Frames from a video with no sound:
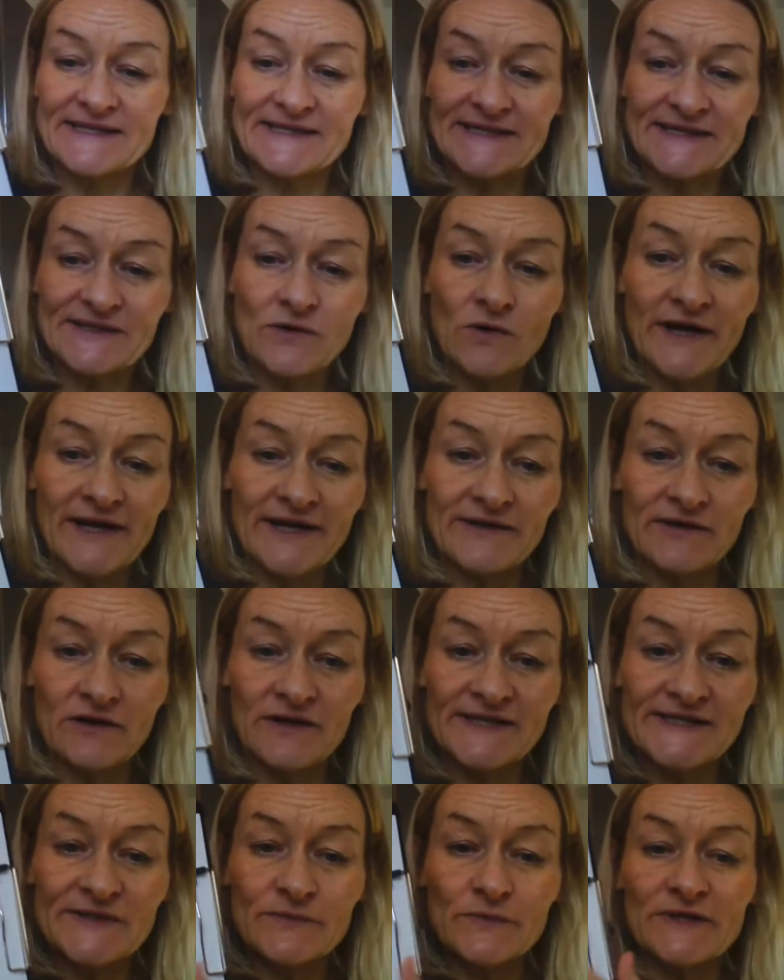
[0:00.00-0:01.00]
It's quite a
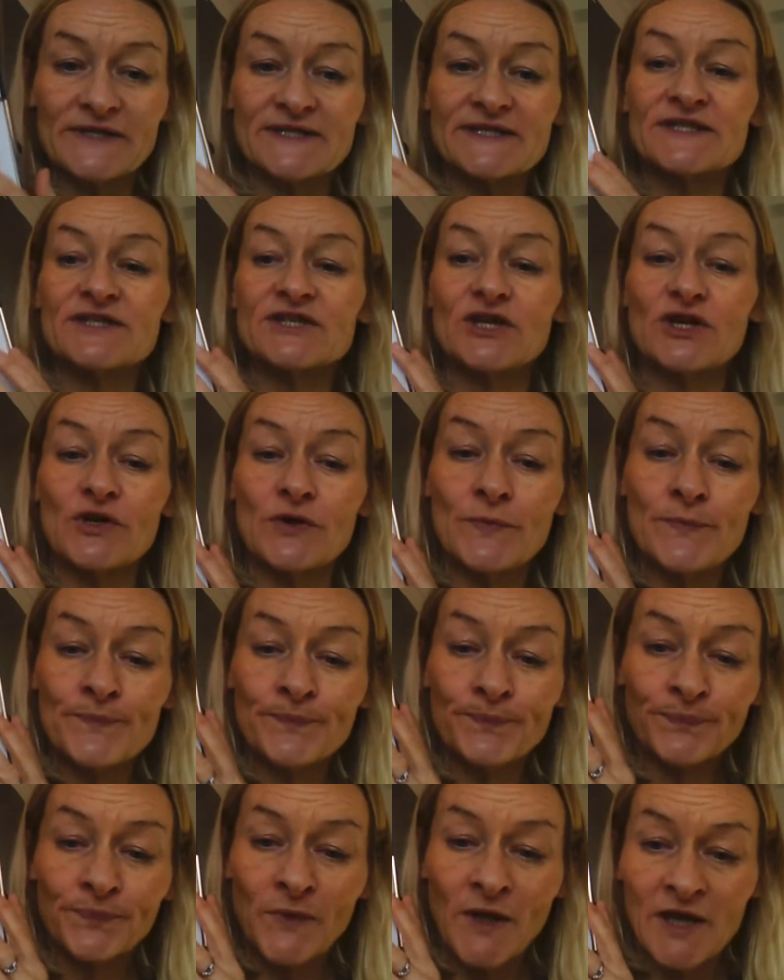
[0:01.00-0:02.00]
nice one to do.
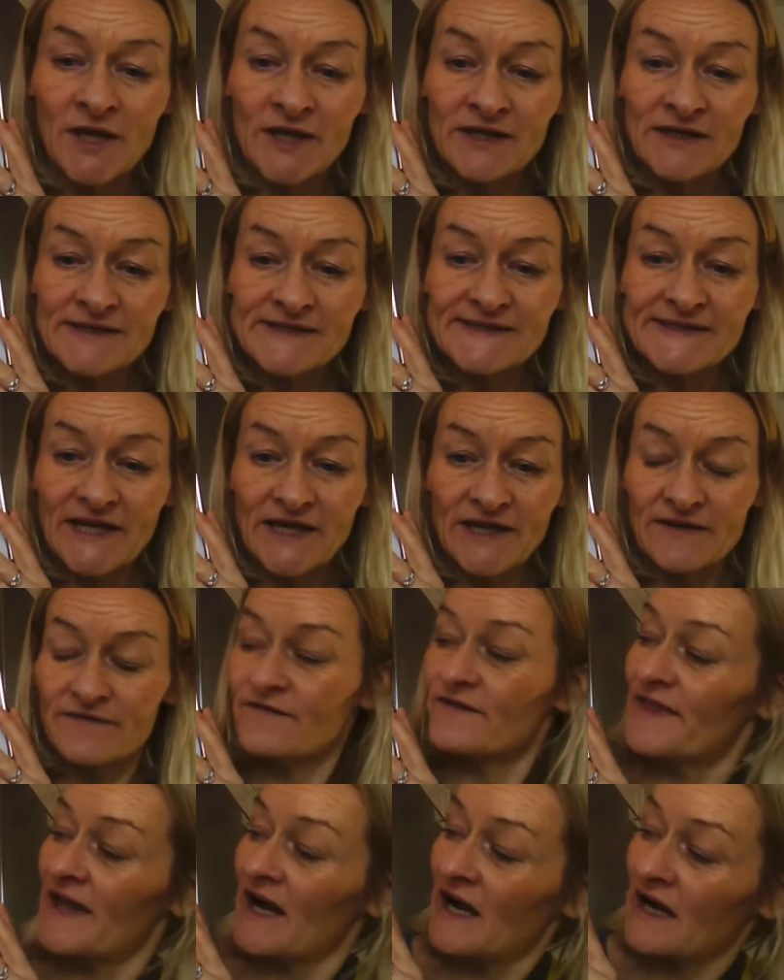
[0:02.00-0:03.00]
So
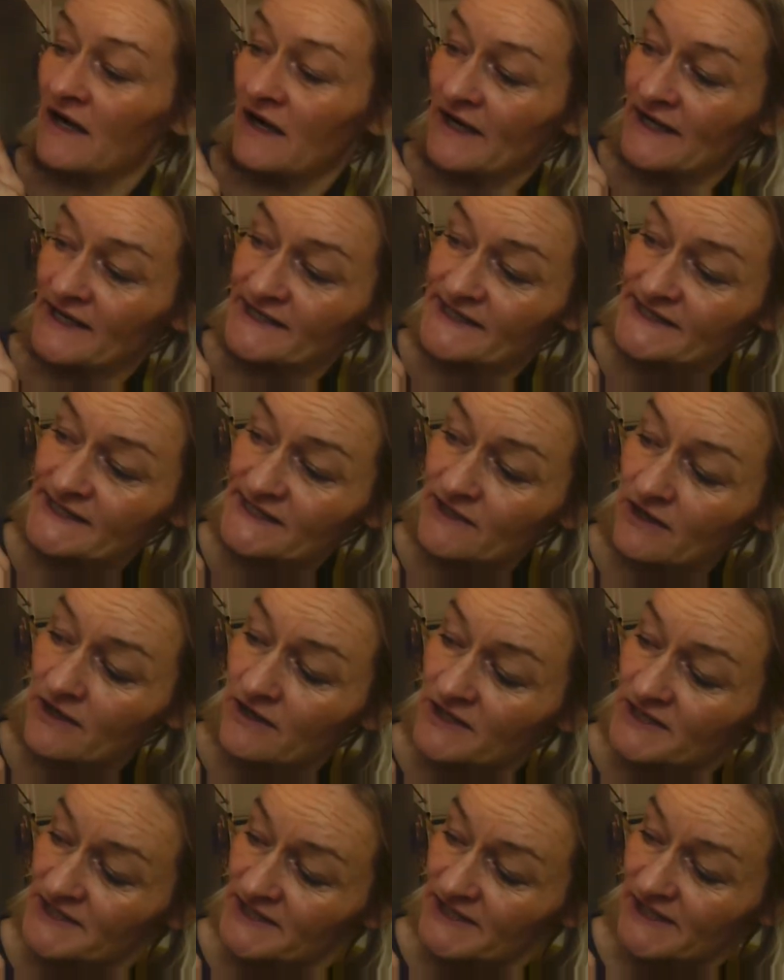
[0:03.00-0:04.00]
for that, I
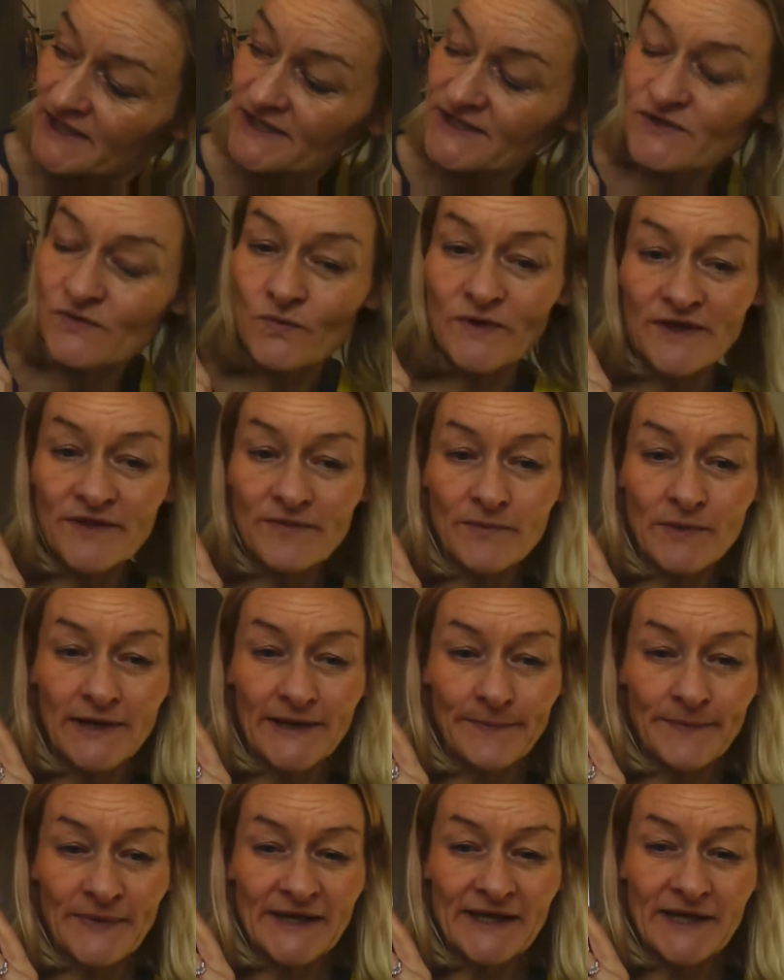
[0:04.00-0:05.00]
started with my
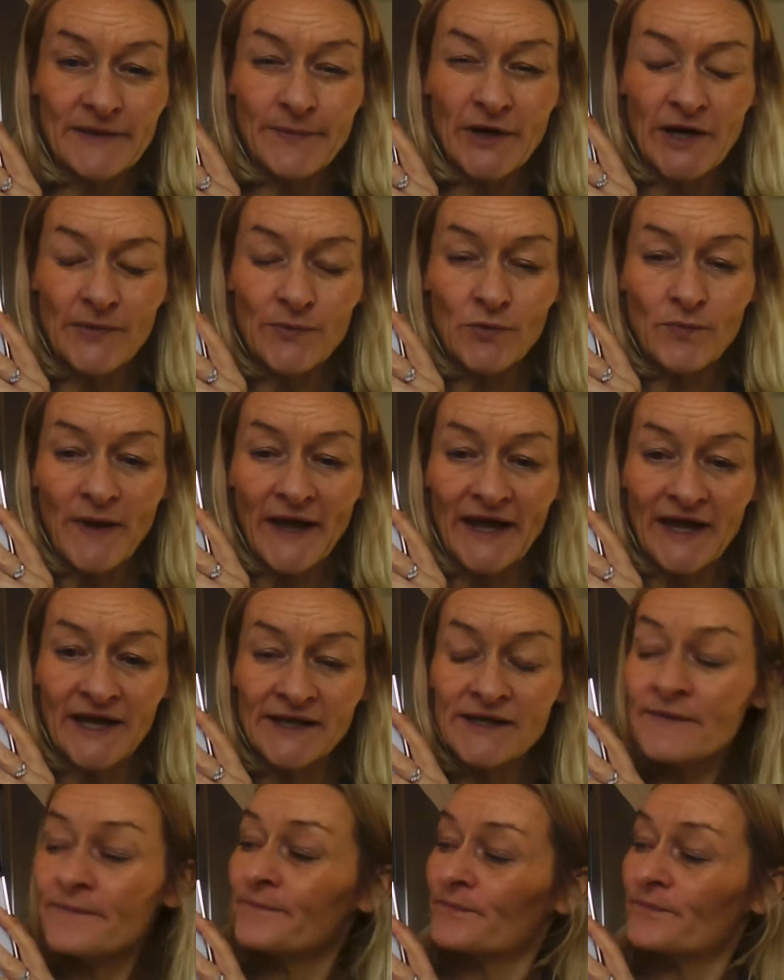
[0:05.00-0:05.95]
pinky purple pen